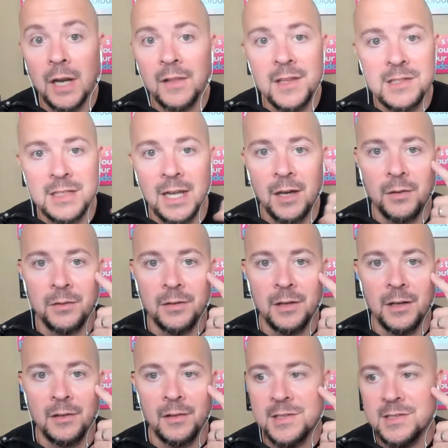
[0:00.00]
to
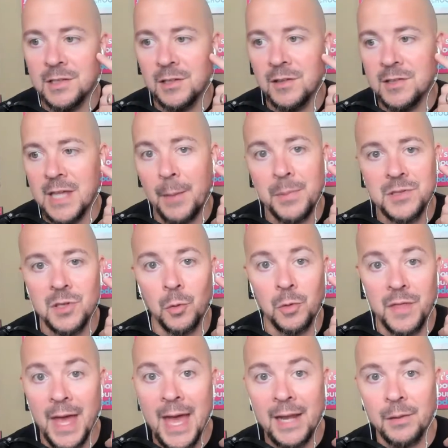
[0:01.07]
listen to this episode with
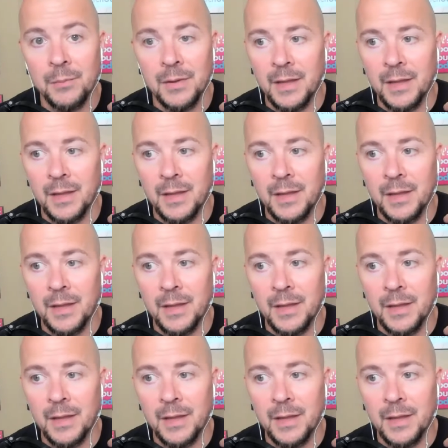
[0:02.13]
Adam.